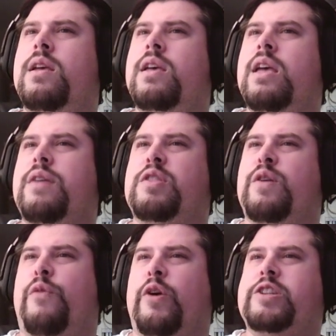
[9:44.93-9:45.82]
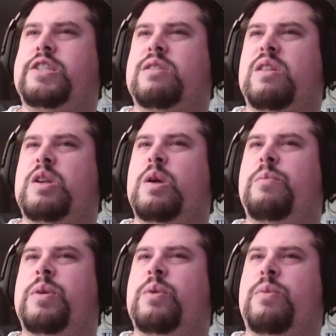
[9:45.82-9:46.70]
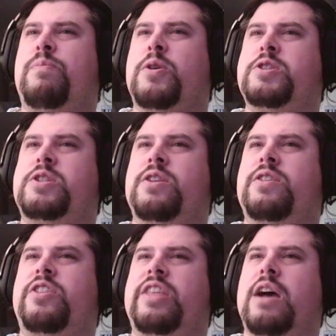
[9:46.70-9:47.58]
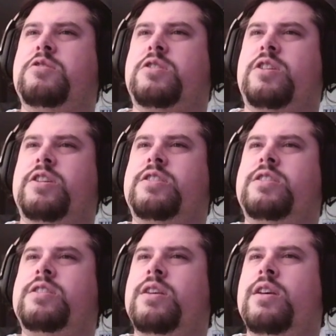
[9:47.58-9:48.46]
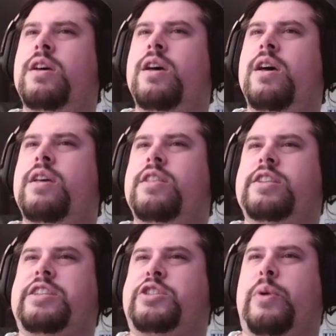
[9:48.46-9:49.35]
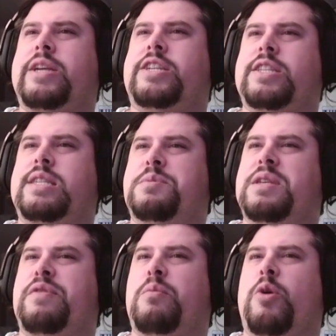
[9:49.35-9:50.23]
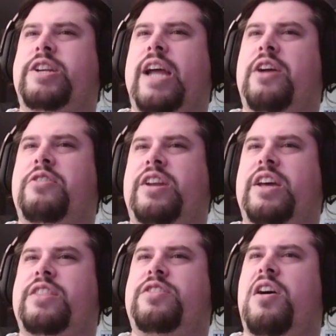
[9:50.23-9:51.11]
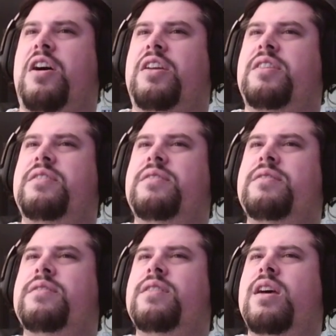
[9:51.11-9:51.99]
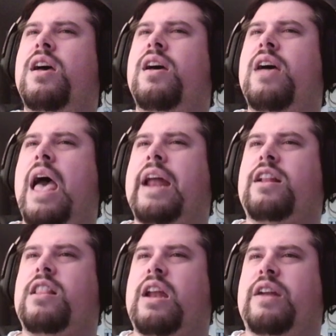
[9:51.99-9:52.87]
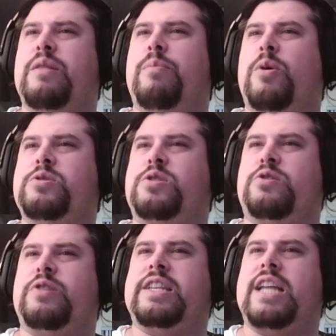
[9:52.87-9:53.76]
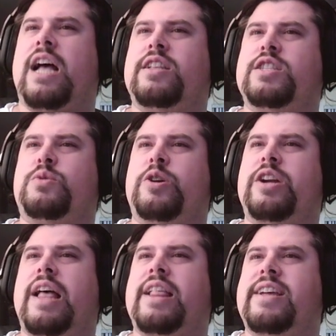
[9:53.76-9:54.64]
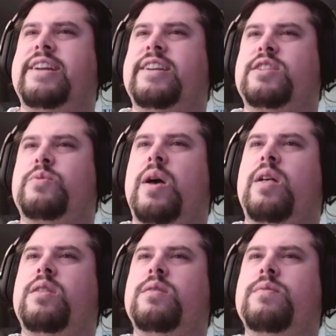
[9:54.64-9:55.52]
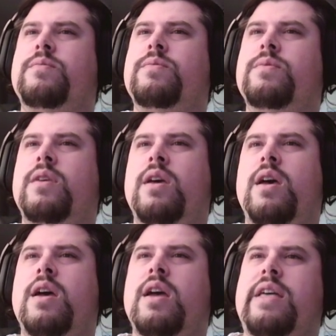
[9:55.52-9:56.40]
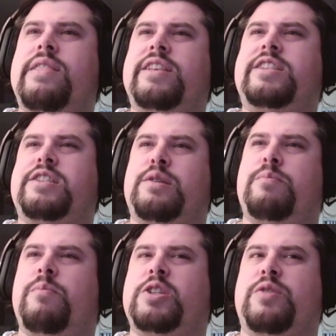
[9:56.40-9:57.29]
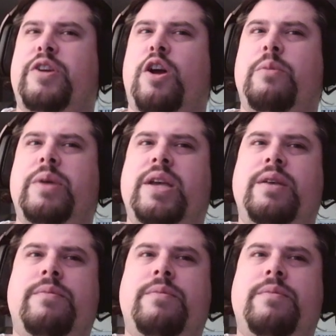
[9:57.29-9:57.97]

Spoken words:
Even the forces Lenombi were pushed to the outskirts. The situation seems even more dire than I thought. And a lot of the bolstering talents were annihilated as well. And this isn't much of an army.